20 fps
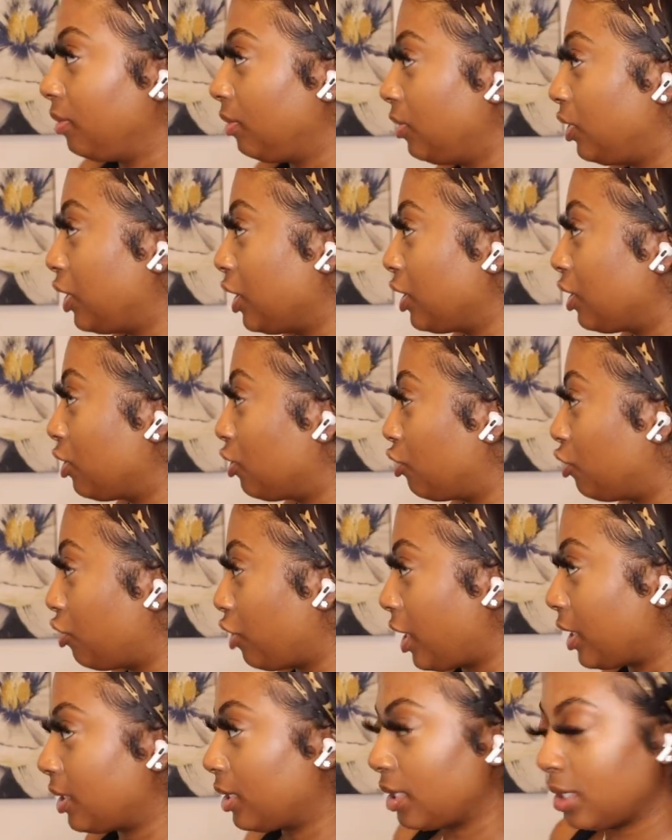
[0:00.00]
just
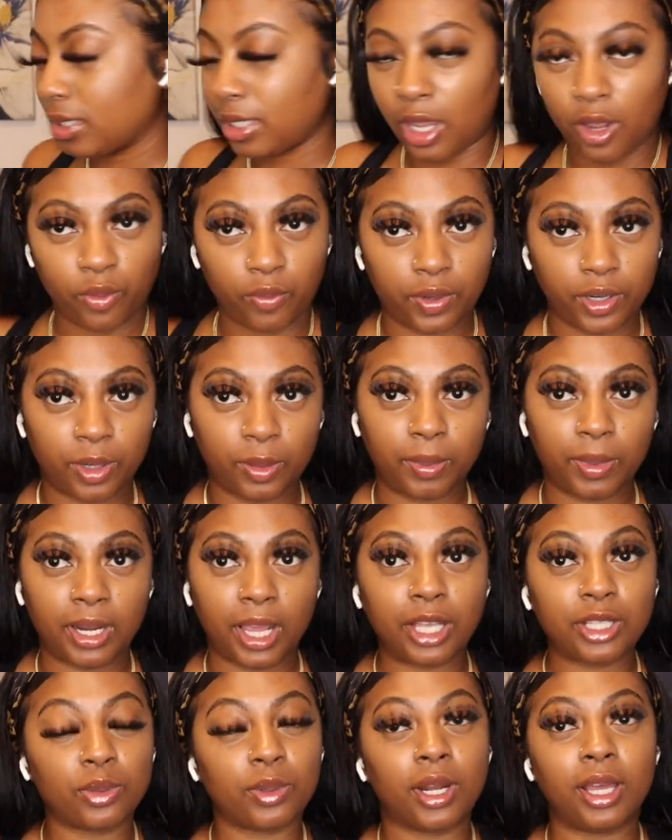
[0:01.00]
dress this outfit up, and
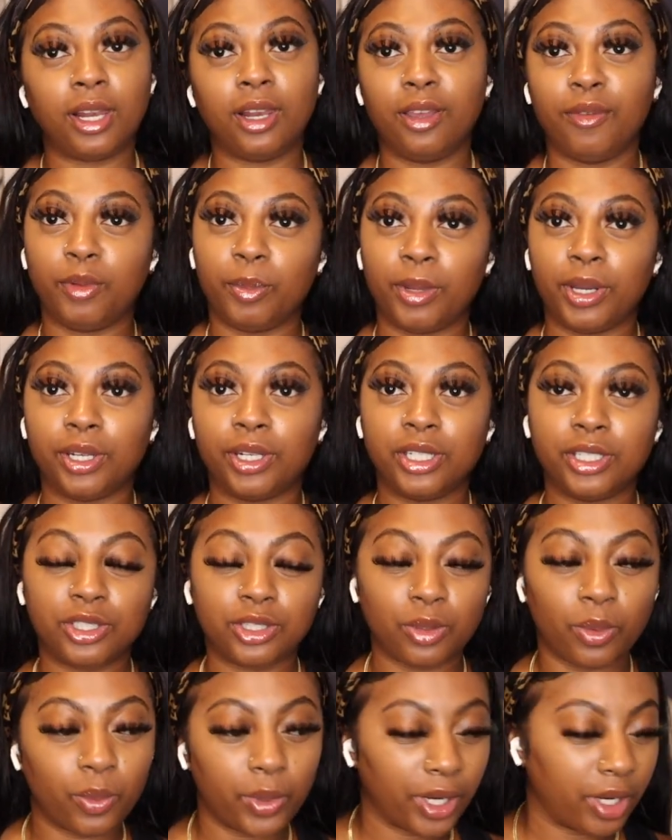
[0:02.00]
that's what I love about it.
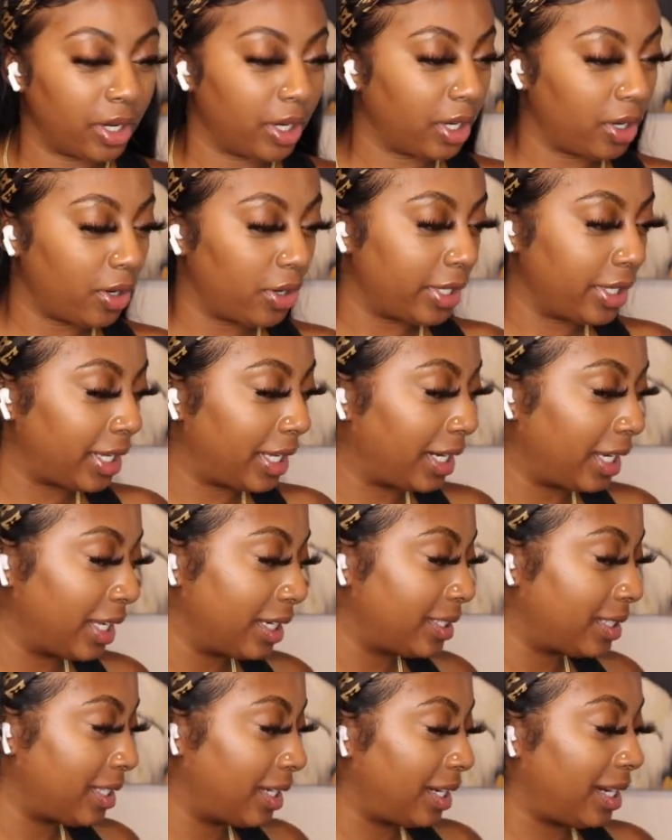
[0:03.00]
So we're gonna go ahead and
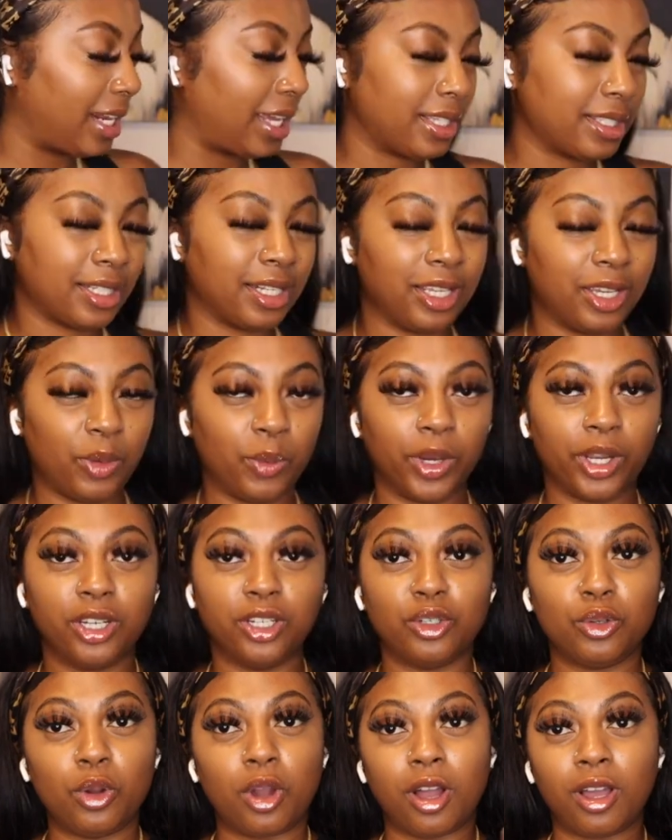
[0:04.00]
get into the next look. We're
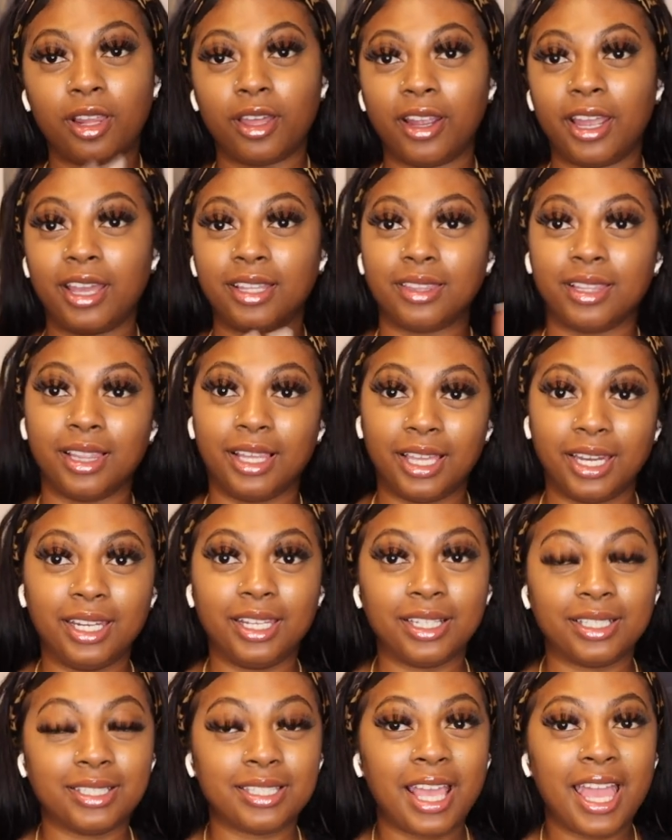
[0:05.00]
gonna do all our
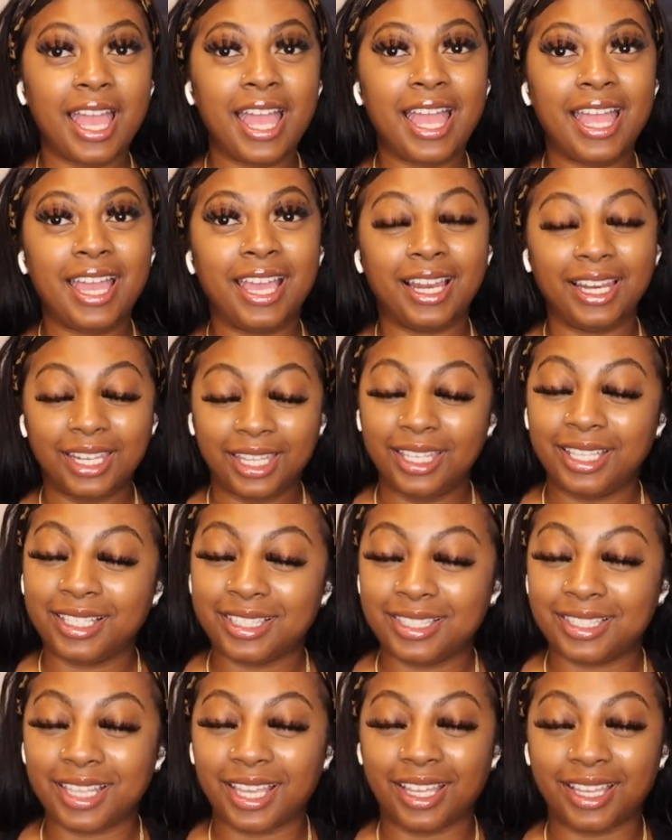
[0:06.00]
athletics
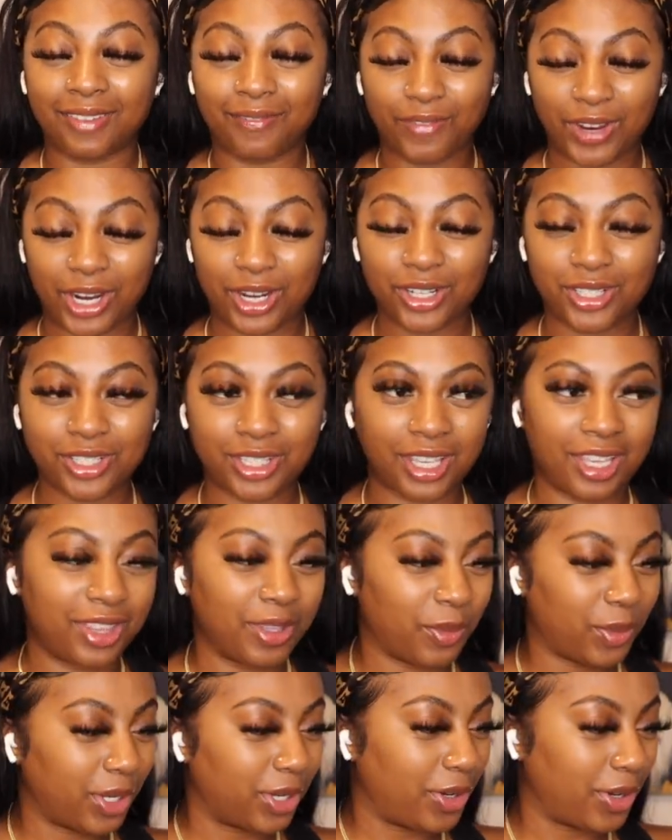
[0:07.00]
looks first, and
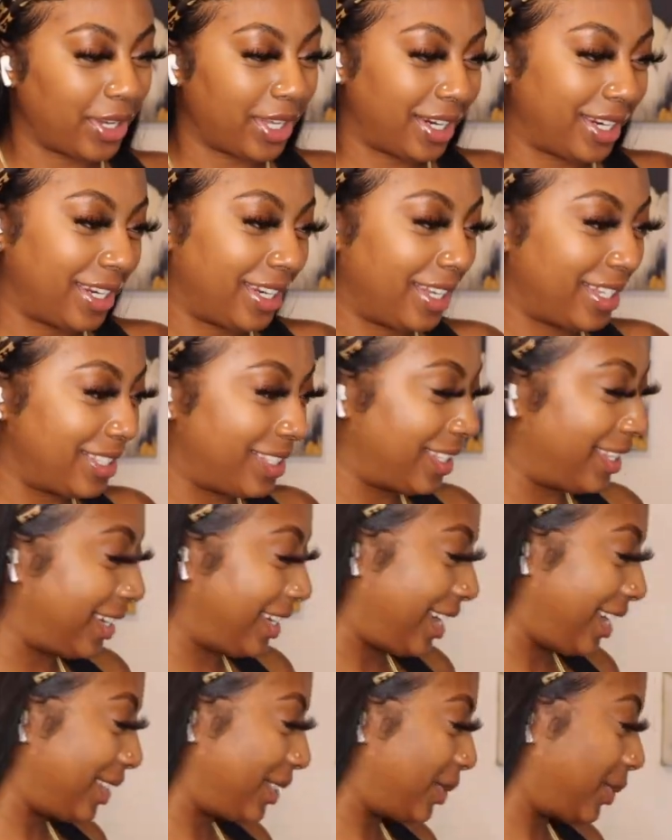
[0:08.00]
then we'll go ahead and get to the
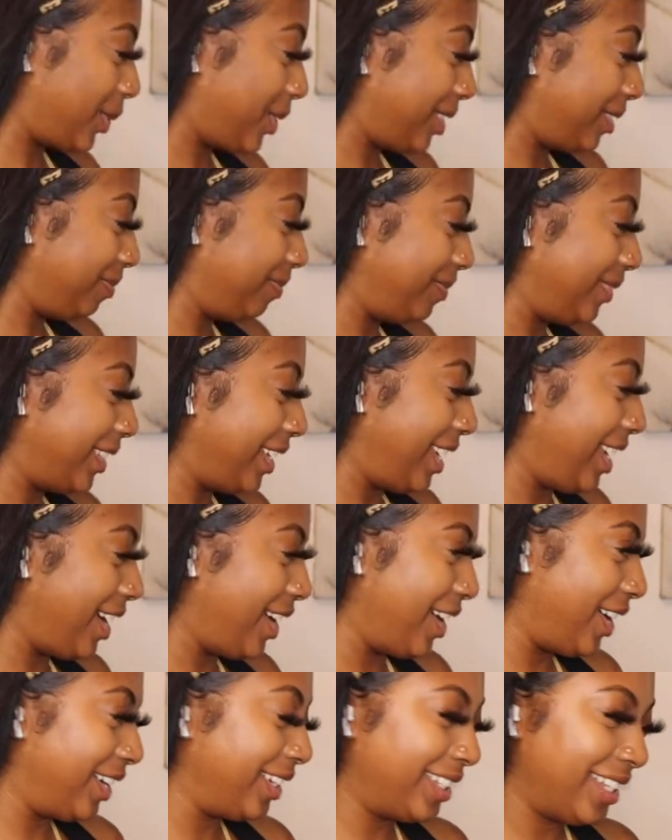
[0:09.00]
next one.
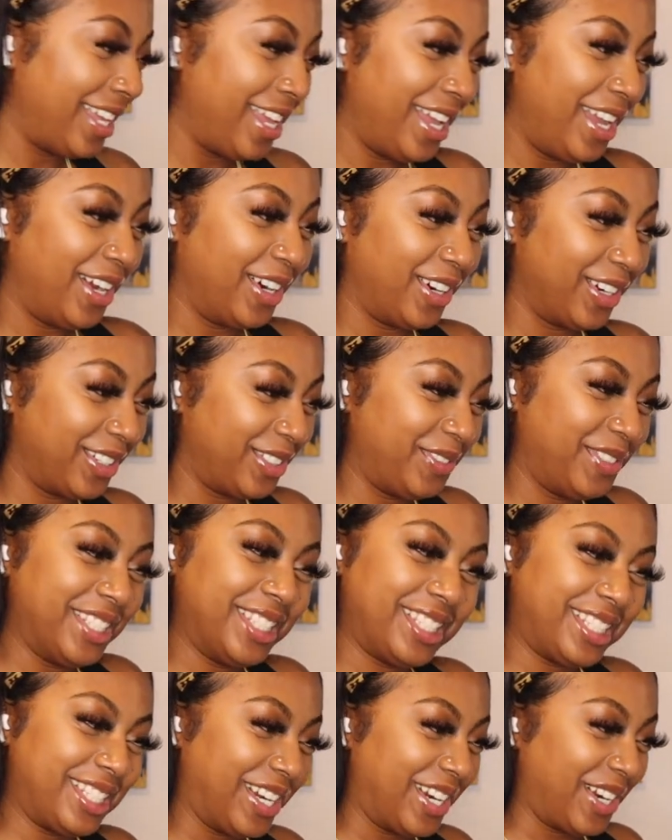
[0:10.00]
Girl, don't be
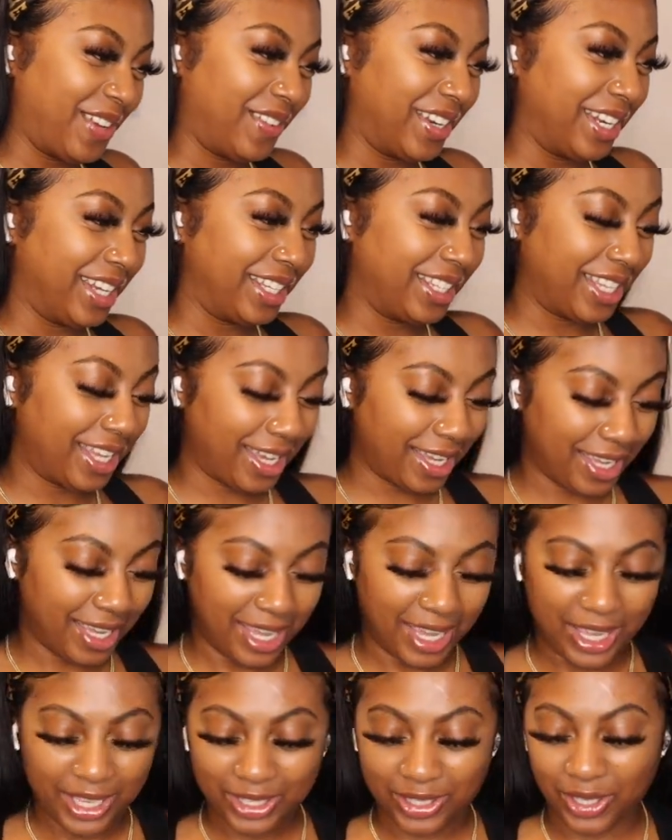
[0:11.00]
staring at me like that.
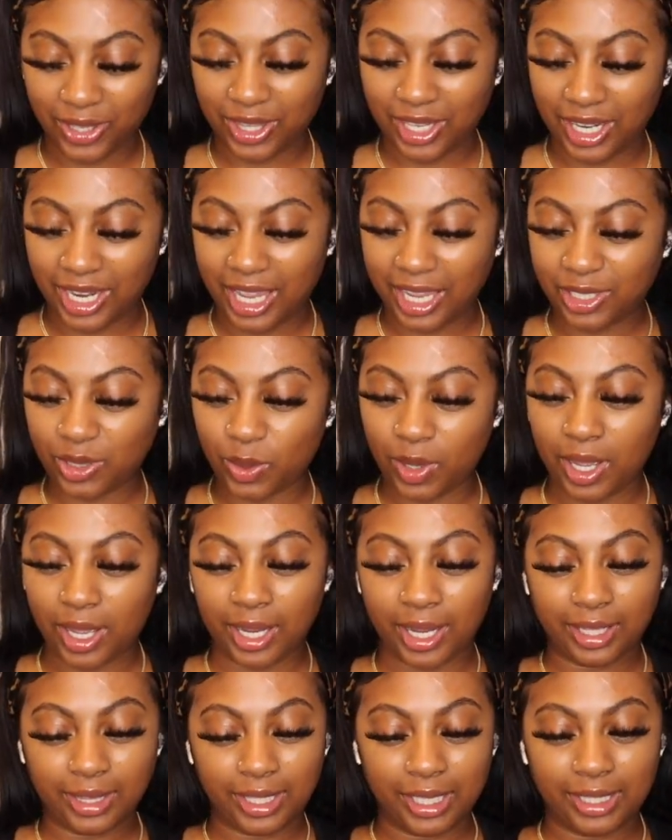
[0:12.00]
So the next one, I
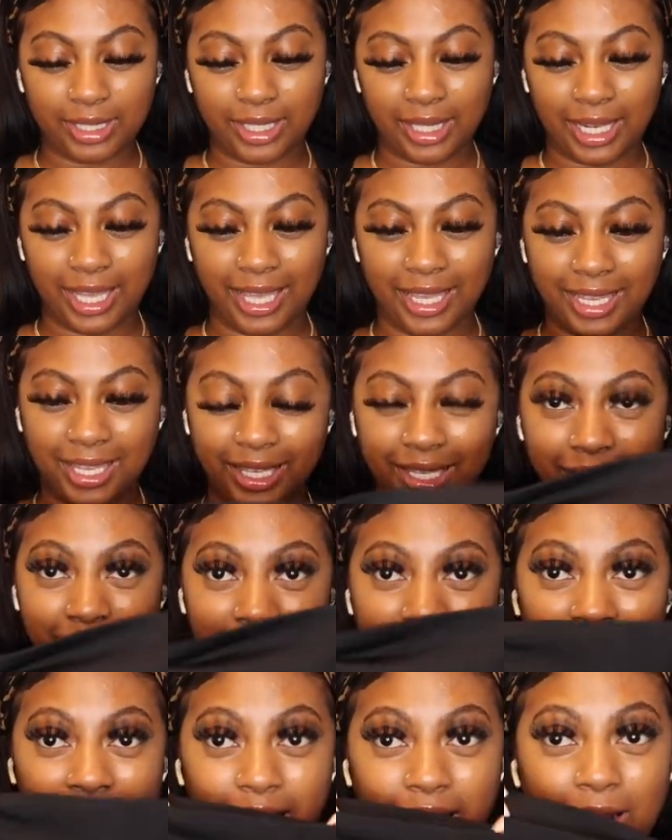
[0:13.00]
got these
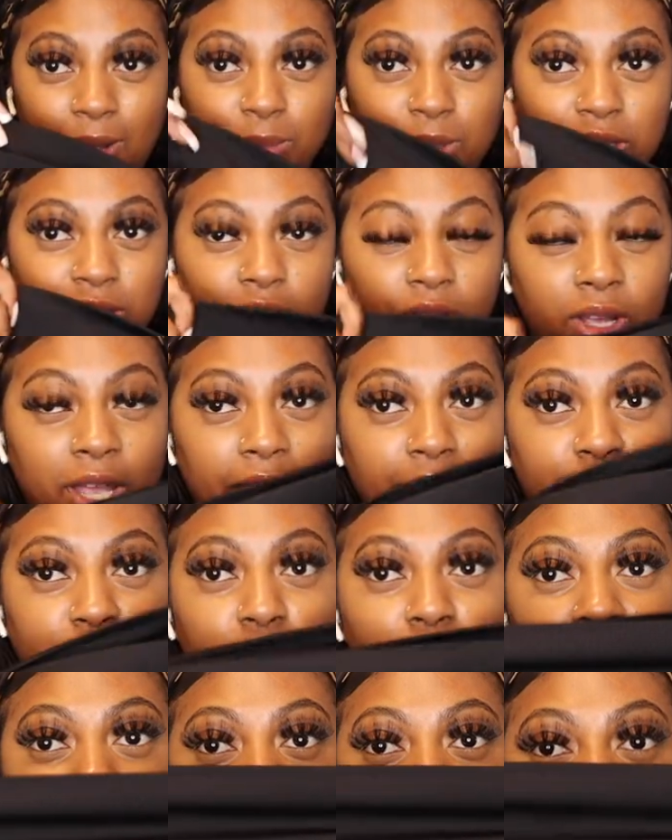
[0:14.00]
leggings, and I'm just gonna
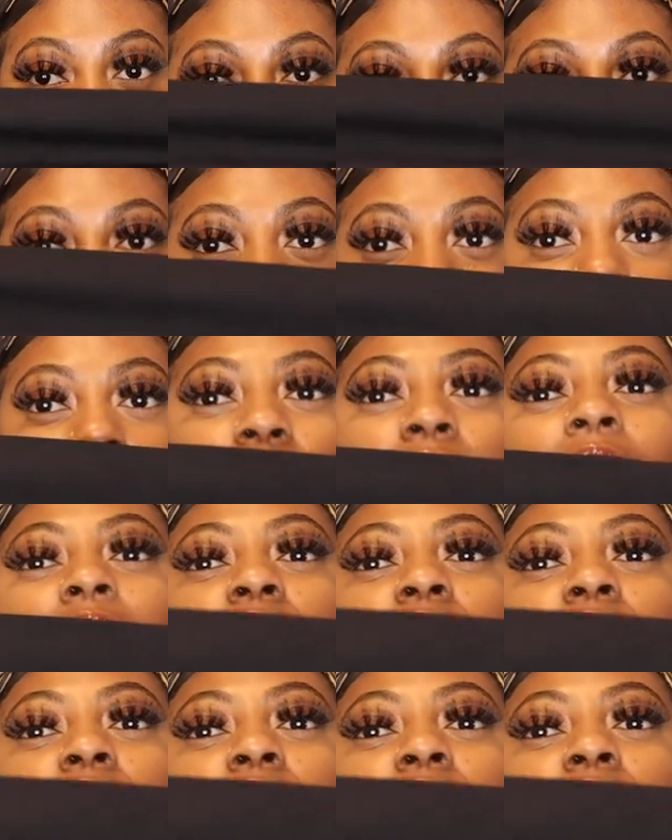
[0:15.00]
actually just, y'all see,